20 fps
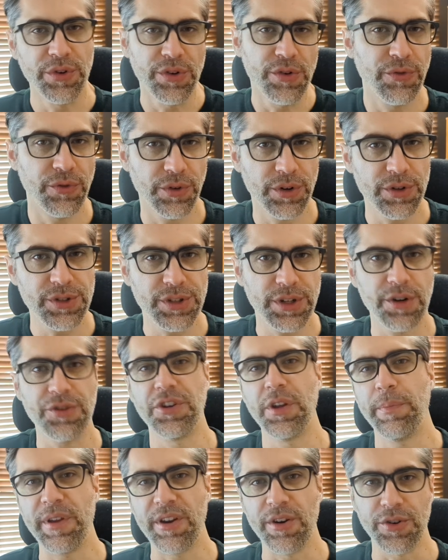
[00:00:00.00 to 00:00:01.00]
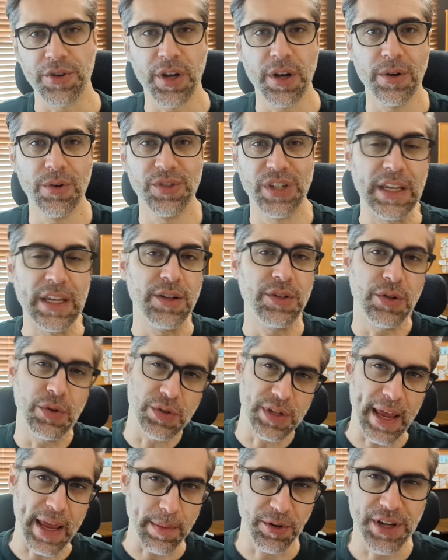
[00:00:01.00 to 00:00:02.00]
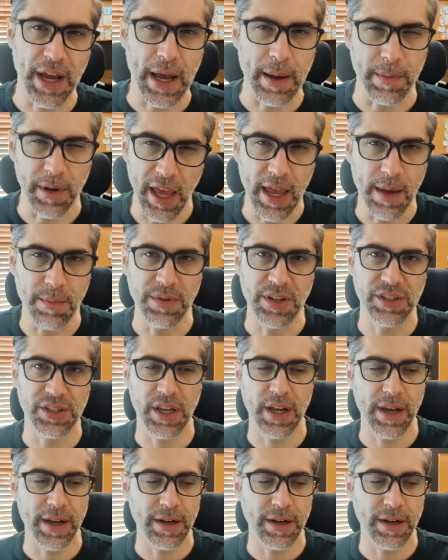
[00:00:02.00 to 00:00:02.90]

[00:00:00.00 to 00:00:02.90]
you first start dipping your toes into tabletop game design,